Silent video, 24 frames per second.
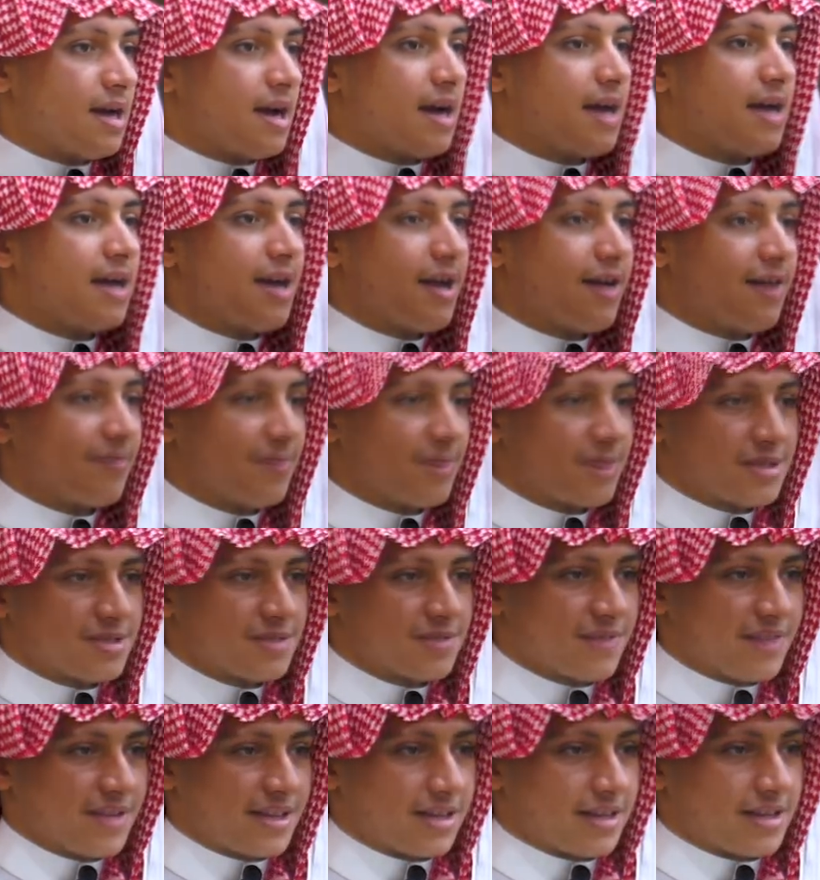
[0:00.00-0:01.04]
I have
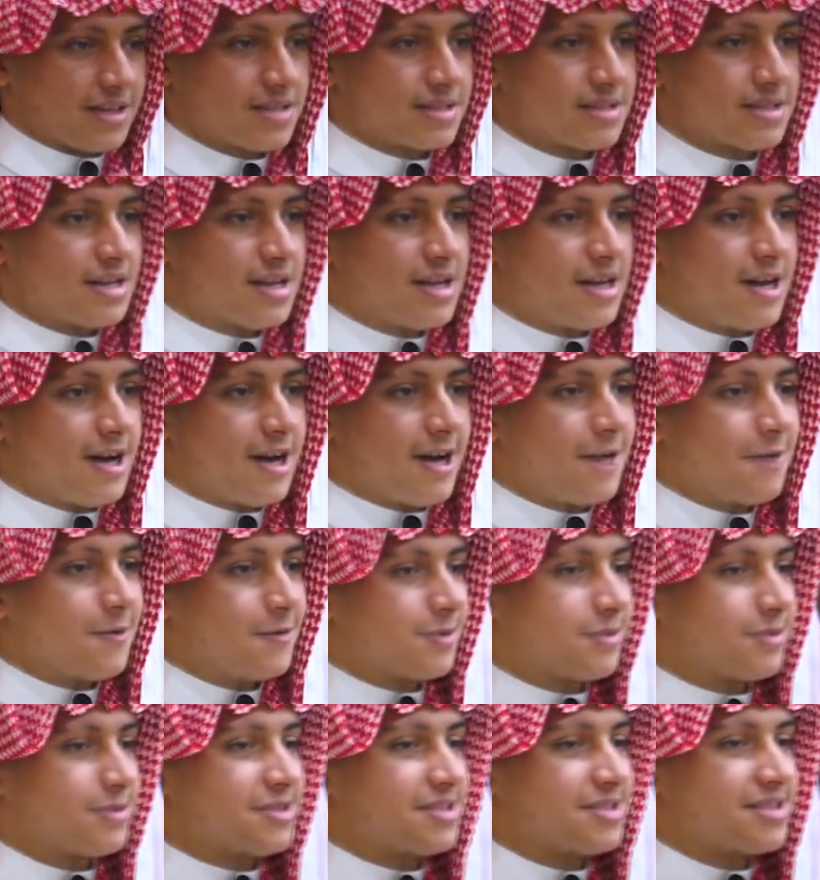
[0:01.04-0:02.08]
mixed feelings. I
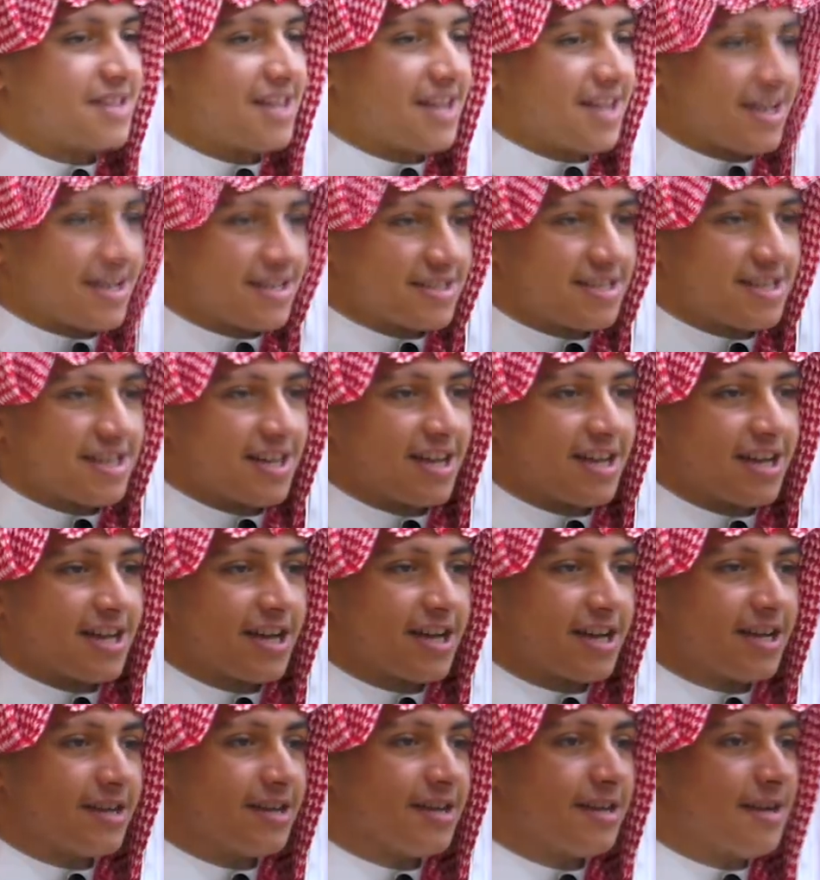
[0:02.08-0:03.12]
want to stay at
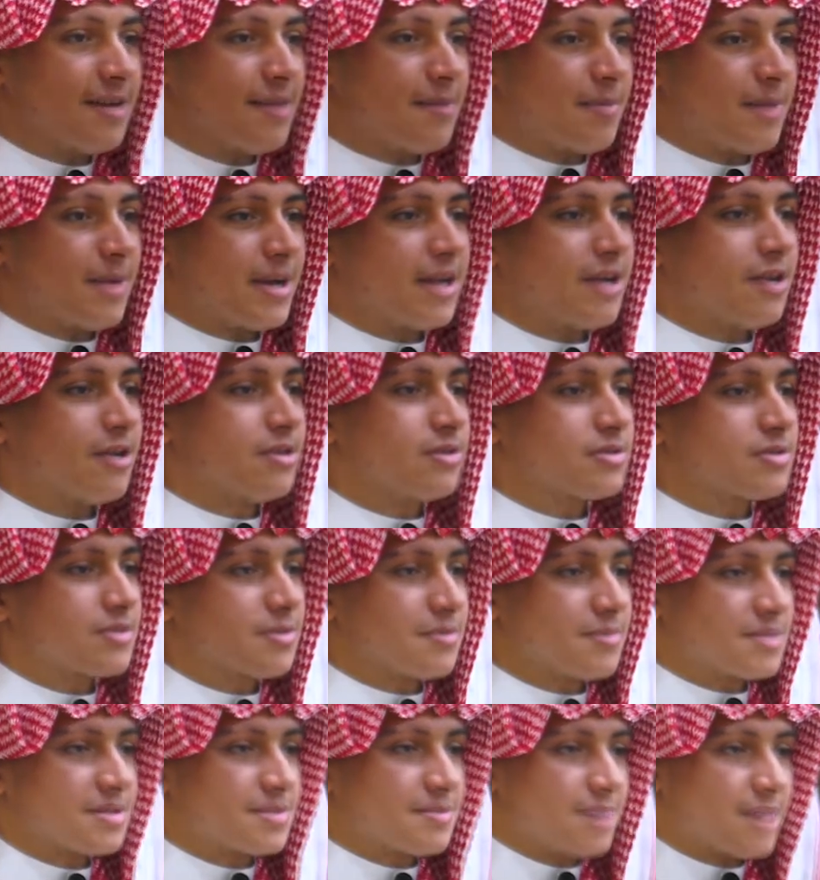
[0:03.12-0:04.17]
CIA but I also
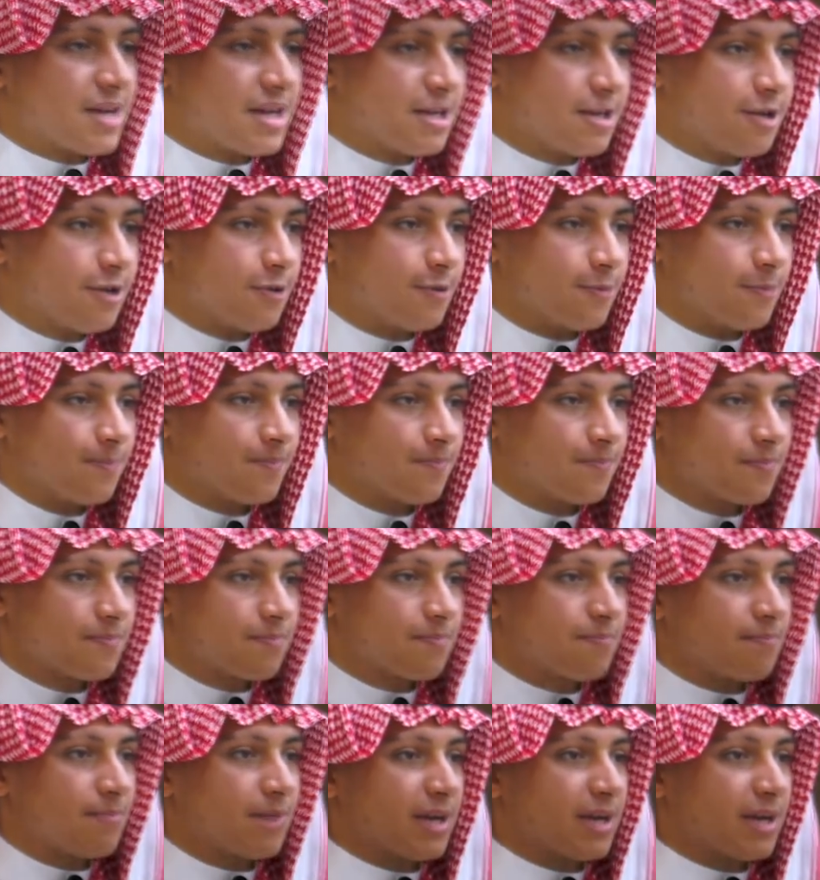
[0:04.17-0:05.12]
miss my home.